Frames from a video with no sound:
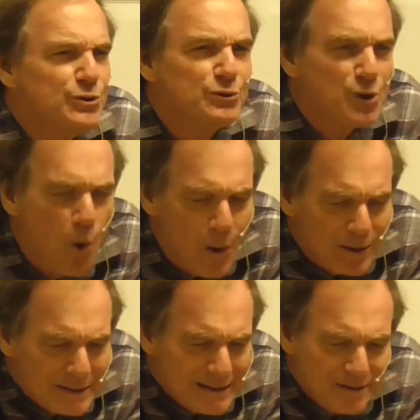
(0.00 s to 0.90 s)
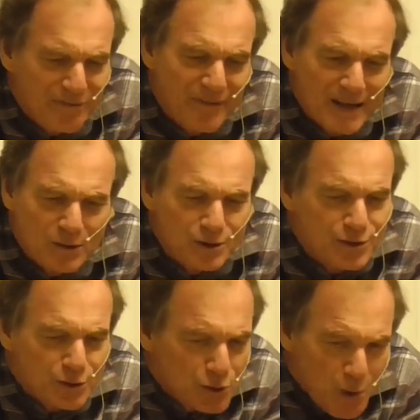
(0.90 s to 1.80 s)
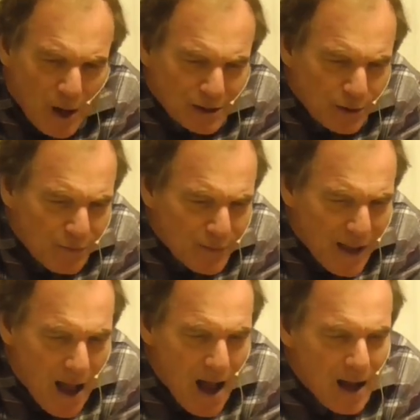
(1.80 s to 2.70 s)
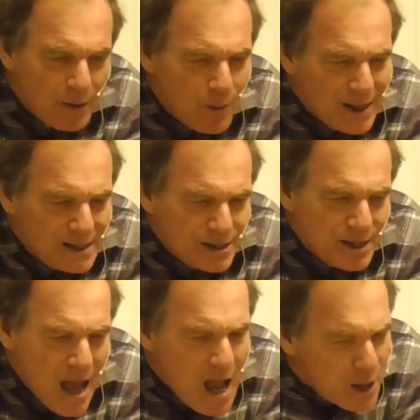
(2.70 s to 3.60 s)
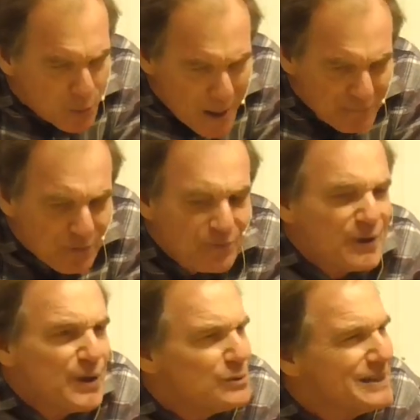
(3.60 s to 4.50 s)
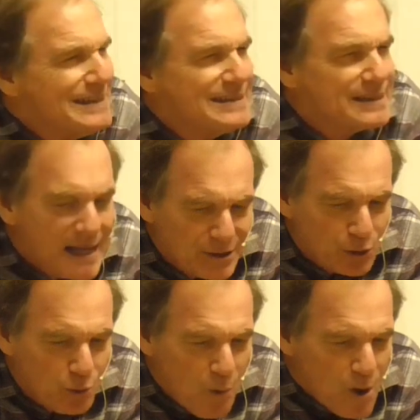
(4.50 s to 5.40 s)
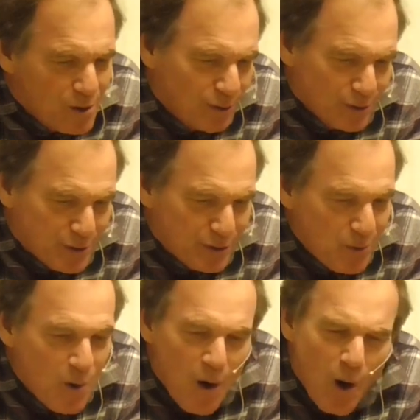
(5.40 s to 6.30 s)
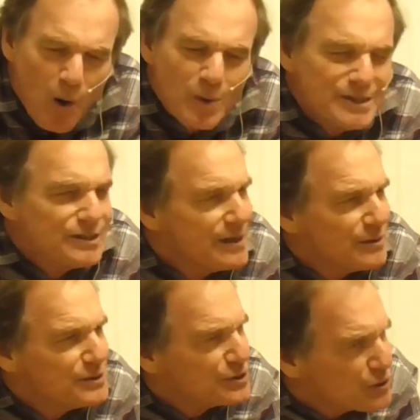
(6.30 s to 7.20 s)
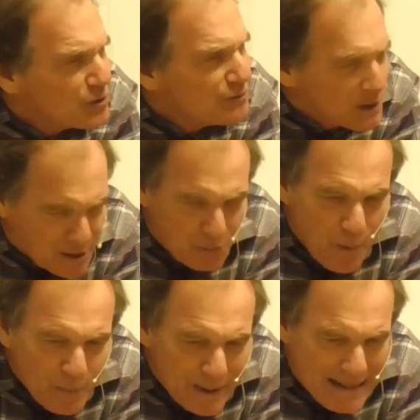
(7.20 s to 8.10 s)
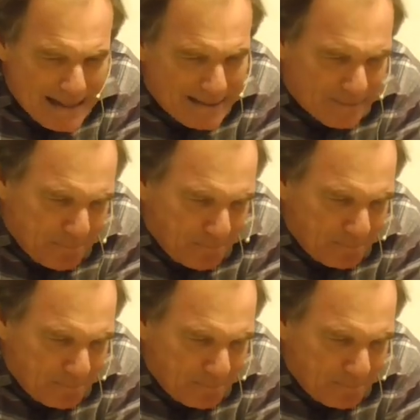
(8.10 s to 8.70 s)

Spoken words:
who toiled in the fields or trucked over the highways, grateful for those essential workers who are always there to serve us when we need them.